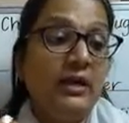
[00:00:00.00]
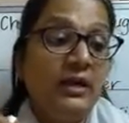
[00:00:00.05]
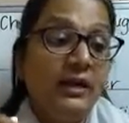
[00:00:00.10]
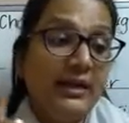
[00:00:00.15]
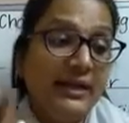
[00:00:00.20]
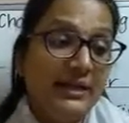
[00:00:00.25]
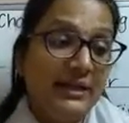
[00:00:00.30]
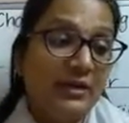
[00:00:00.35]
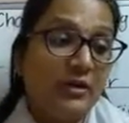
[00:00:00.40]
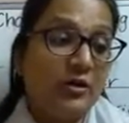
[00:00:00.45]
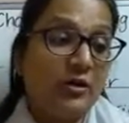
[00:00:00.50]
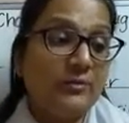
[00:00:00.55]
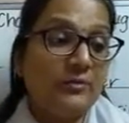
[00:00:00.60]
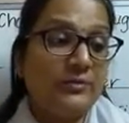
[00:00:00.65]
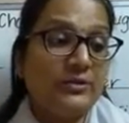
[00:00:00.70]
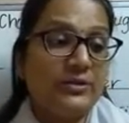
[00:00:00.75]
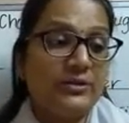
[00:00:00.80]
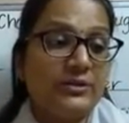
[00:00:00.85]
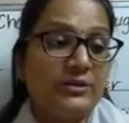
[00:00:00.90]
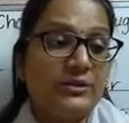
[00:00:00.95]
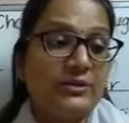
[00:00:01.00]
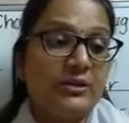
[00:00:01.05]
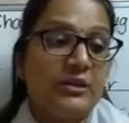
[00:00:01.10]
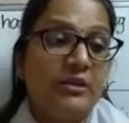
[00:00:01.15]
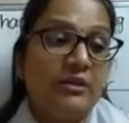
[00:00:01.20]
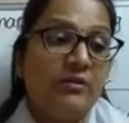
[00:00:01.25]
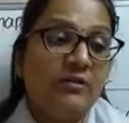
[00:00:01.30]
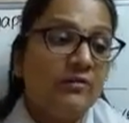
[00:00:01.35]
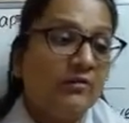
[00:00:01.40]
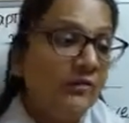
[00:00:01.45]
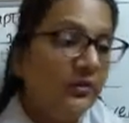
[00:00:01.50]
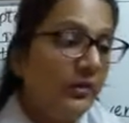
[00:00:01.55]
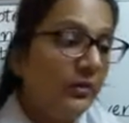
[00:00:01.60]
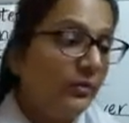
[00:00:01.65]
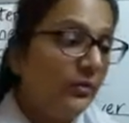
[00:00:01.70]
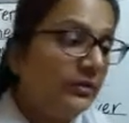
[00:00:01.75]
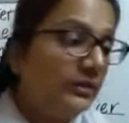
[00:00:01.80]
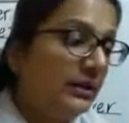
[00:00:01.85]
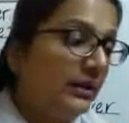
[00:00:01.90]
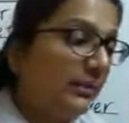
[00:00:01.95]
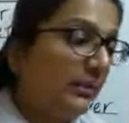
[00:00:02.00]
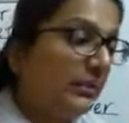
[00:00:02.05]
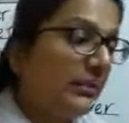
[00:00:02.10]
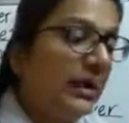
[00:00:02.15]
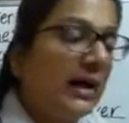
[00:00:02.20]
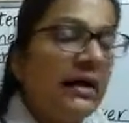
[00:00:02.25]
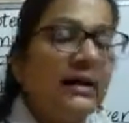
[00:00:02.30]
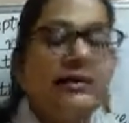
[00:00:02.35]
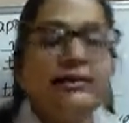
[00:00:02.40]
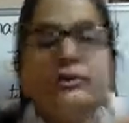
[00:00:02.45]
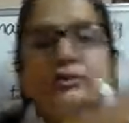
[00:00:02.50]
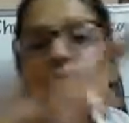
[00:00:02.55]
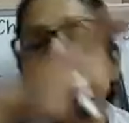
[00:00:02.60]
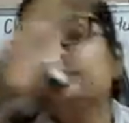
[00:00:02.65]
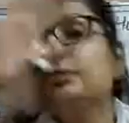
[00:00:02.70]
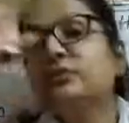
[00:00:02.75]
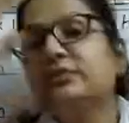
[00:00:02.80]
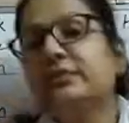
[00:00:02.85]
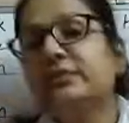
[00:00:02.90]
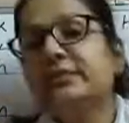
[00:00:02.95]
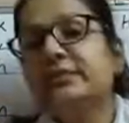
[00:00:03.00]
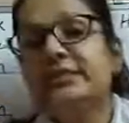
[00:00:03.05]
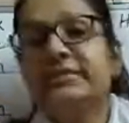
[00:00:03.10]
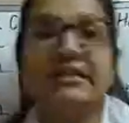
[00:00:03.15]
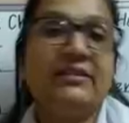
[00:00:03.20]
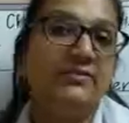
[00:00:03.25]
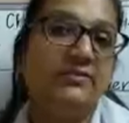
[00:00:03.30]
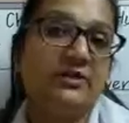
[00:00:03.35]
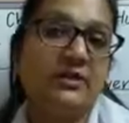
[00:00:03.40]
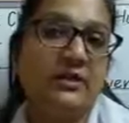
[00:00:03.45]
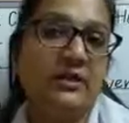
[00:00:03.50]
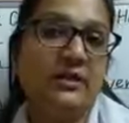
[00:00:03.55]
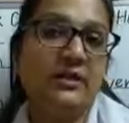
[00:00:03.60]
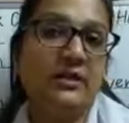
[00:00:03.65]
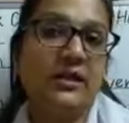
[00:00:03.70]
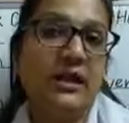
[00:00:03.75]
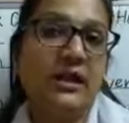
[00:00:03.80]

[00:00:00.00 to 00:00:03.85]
helicopters flew them back to safety.